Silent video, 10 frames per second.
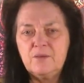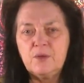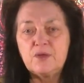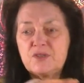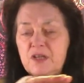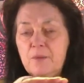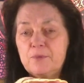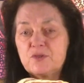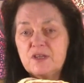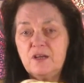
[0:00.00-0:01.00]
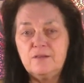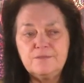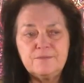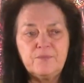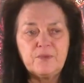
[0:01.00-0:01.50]
Whether it's to help yourself,
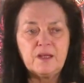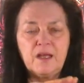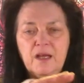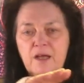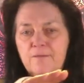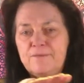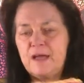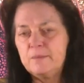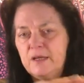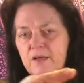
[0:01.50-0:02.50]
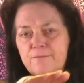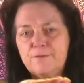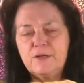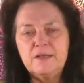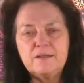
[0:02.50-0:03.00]
help family, help
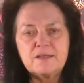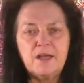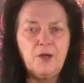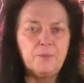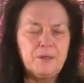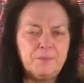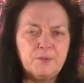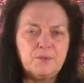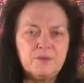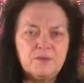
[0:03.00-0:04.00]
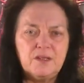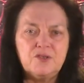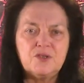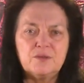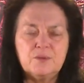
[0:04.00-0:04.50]
friends, help people
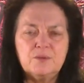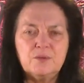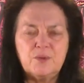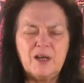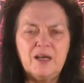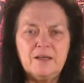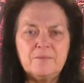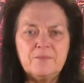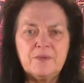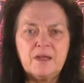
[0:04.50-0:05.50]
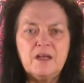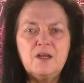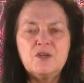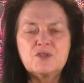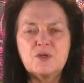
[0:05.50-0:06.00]
in general. Okay?
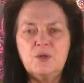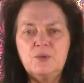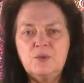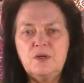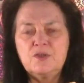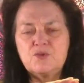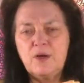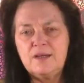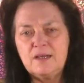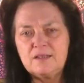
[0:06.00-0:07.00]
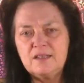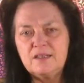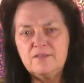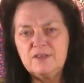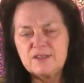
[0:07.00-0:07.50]
So try not to
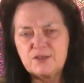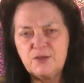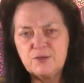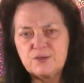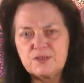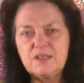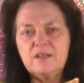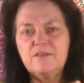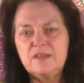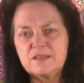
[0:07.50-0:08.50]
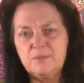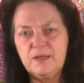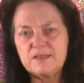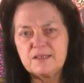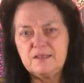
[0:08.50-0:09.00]
think of it as a curse. Think of it as a
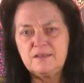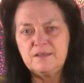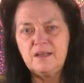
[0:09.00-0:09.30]
blessing.